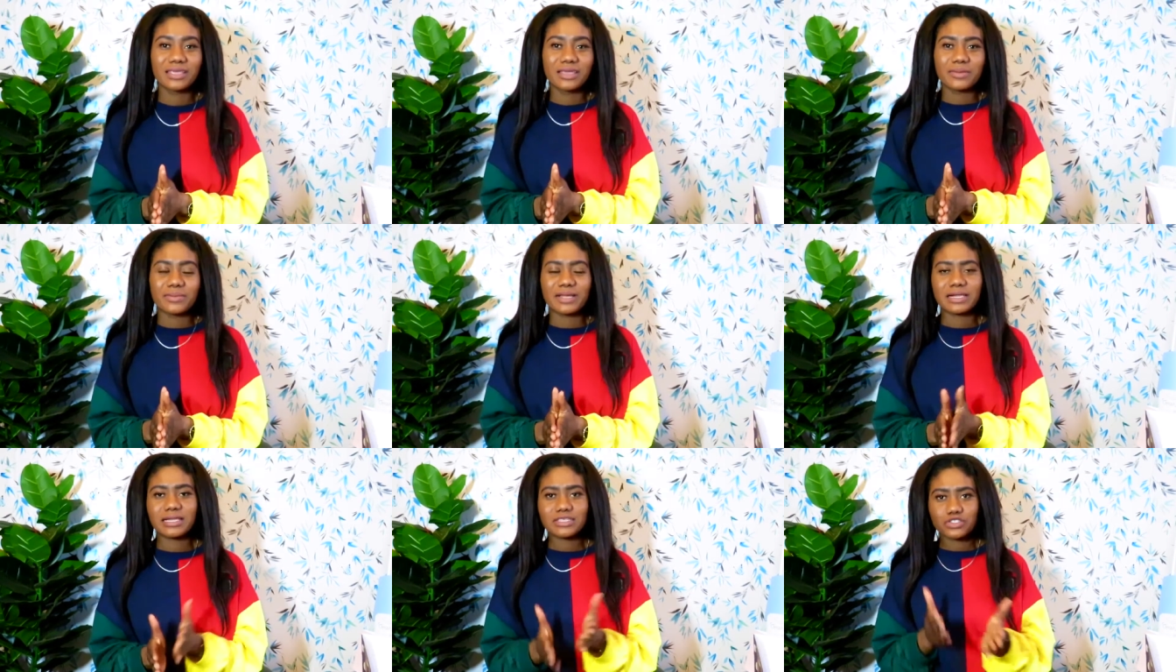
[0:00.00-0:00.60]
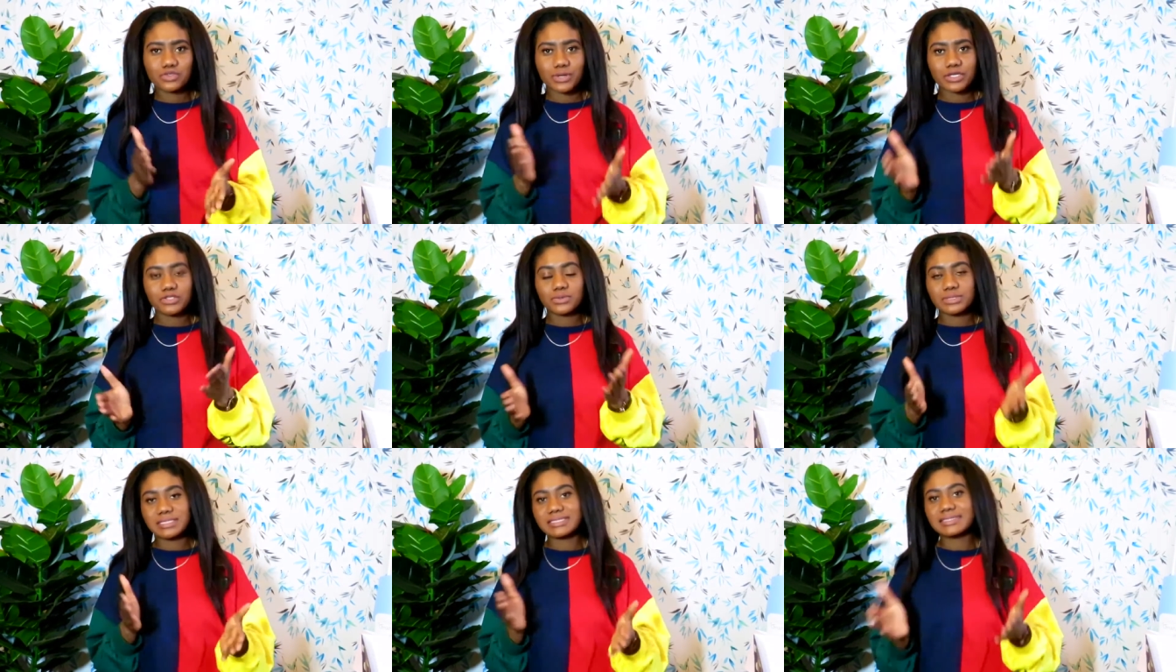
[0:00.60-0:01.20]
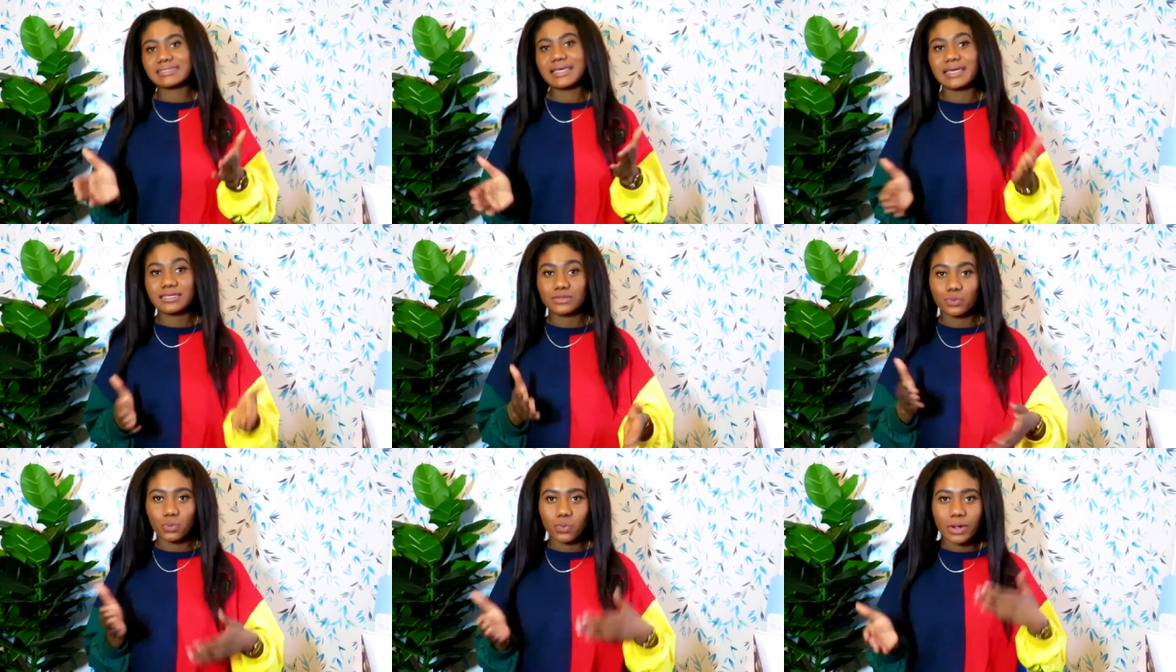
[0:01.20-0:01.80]
But let's try to
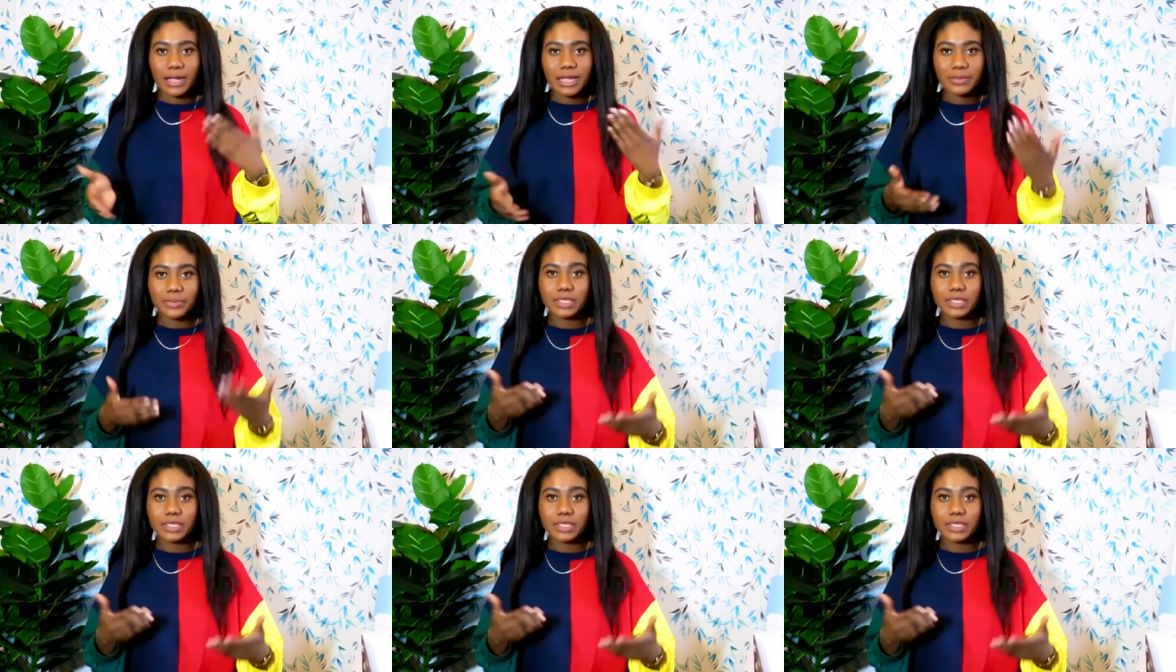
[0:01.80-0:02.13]
understand why